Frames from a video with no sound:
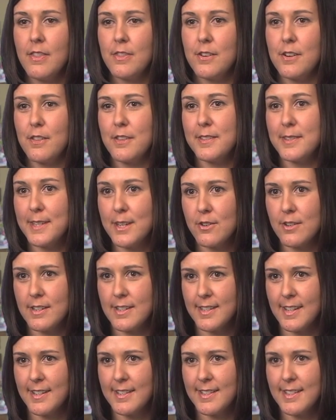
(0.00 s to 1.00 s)
They're the secret
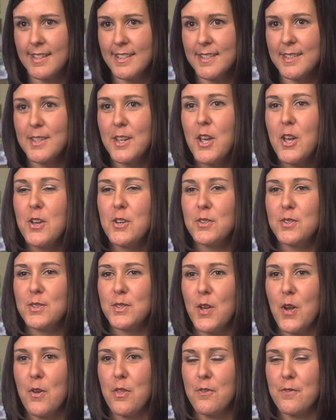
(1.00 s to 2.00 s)
senses.
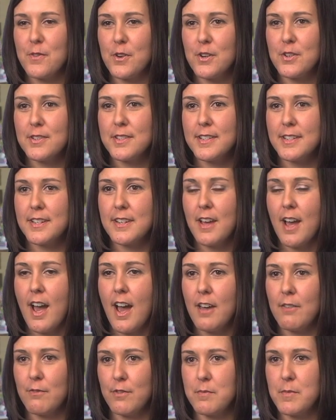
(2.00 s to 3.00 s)
So the first
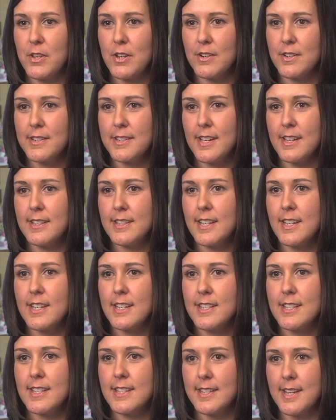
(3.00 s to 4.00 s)
unfamiliar sense
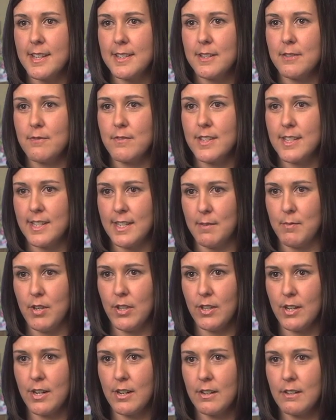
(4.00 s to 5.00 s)
is the sense of
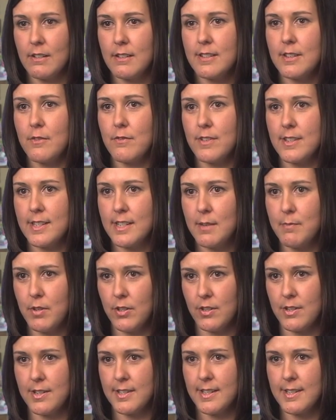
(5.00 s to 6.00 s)
vestibular. It's our
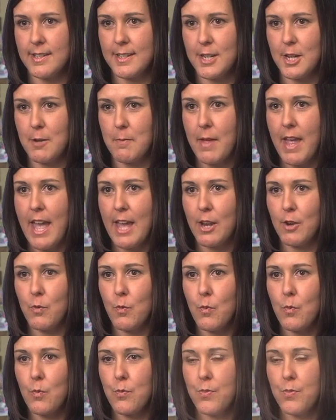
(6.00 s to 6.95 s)
vestibular system, and